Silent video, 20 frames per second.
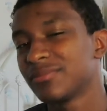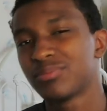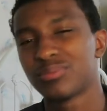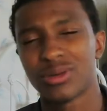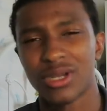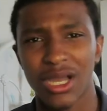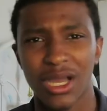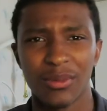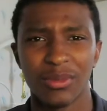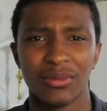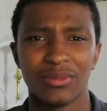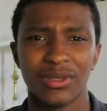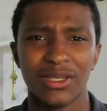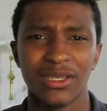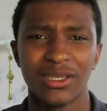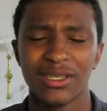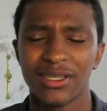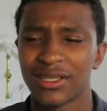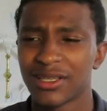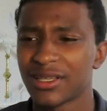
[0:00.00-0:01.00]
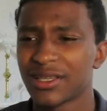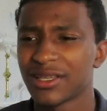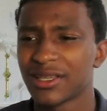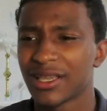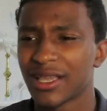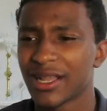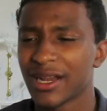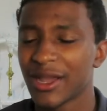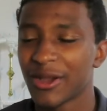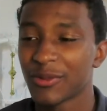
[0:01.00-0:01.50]
Probably.
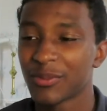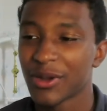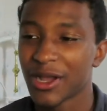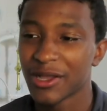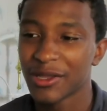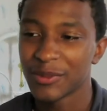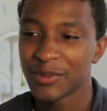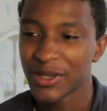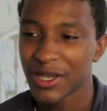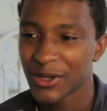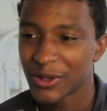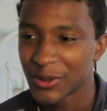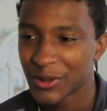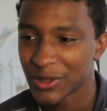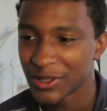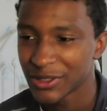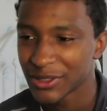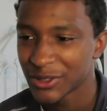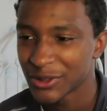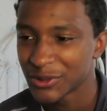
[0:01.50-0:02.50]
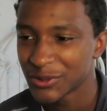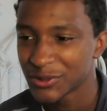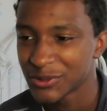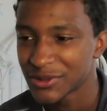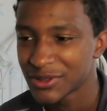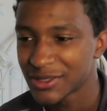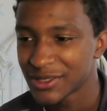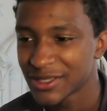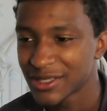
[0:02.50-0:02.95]
And I would probably bet on Lil...